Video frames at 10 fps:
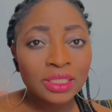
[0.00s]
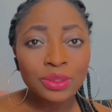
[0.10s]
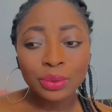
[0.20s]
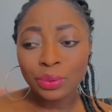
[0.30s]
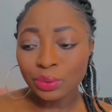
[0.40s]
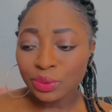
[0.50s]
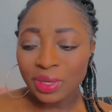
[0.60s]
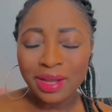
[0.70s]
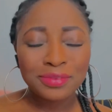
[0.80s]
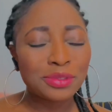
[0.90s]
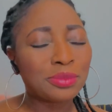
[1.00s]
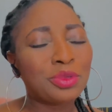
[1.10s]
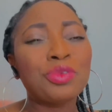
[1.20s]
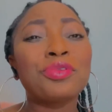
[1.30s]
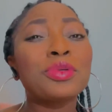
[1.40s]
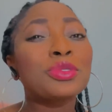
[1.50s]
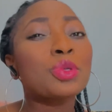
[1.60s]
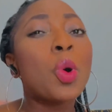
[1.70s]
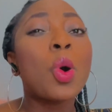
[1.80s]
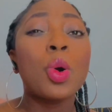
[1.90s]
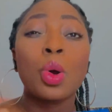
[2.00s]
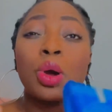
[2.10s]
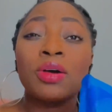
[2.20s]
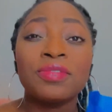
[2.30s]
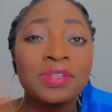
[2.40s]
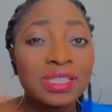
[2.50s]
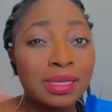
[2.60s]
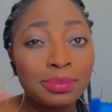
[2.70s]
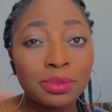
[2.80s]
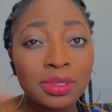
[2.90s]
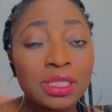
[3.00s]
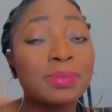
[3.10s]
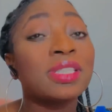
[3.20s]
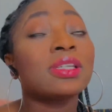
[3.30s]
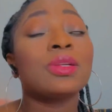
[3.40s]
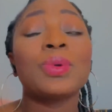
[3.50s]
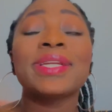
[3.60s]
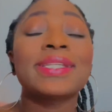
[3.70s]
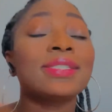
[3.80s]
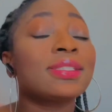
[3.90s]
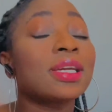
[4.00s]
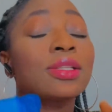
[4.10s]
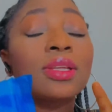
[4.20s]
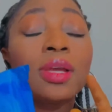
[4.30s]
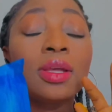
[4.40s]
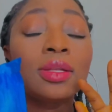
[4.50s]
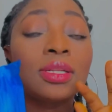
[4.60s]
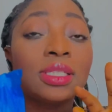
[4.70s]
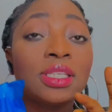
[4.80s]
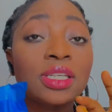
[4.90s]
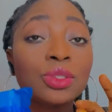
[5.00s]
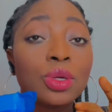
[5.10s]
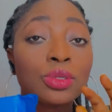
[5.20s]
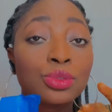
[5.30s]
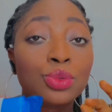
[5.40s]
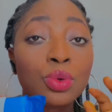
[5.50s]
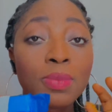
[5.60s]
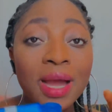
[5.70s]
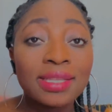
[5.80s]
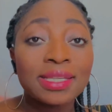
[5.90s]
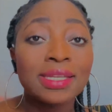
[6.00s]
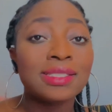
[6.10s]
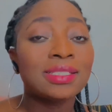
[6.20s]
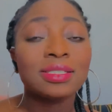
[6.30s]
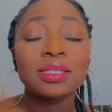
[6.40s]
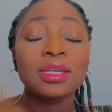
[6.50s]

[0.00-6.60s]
or you feel so uncomfortable, especially when the teacher talks too much and